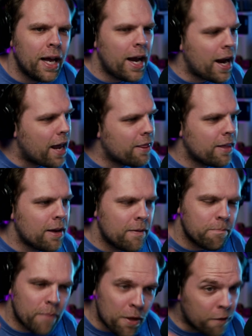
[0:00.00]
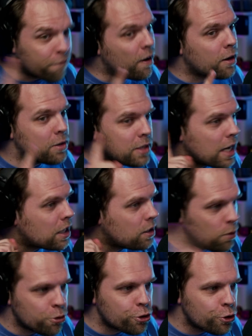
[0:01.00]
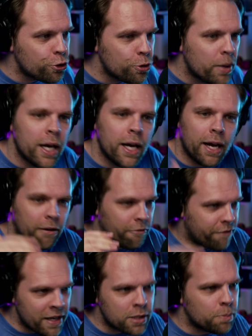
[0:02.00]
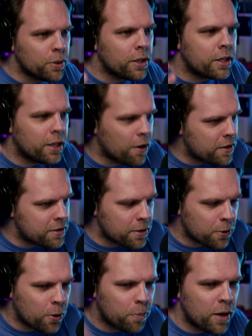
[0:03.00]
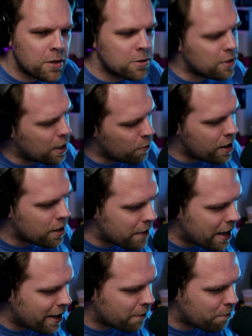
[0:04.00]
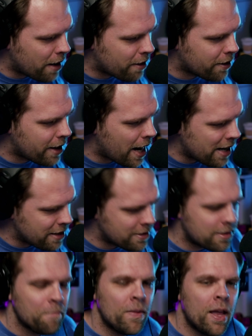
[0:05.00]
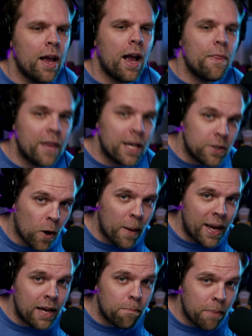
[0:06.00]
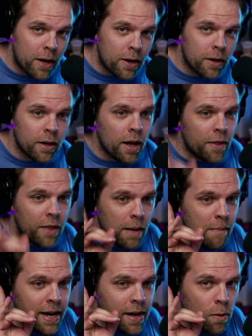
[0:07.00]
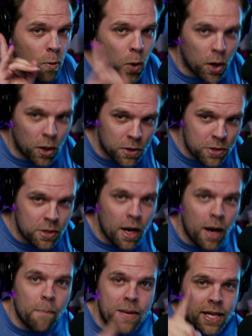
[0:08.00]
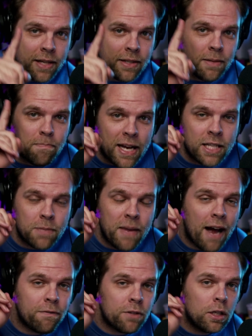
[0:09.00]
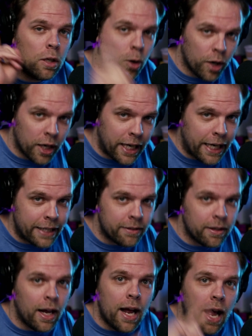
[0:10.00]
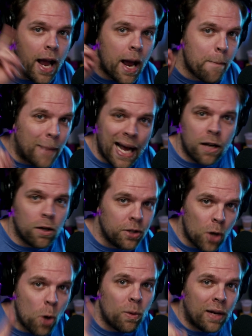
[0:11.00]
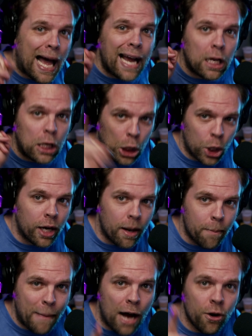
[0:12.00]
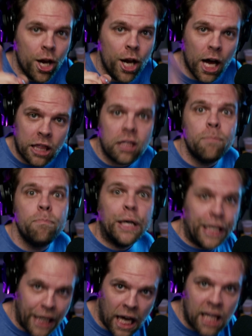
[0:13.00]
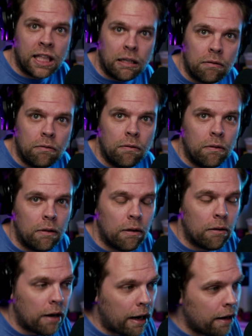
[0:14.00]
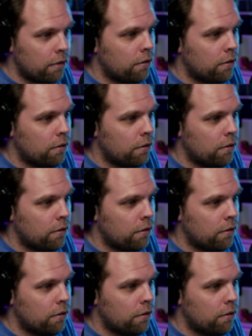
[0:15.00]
And then motherfuckers like YouTube and Facebook and all these other corporations are like, we can make it better, guys. And they don't make it better. They make it worse because it makes me have to learn again. And Michael don't like learning about nothing but nothing. All right.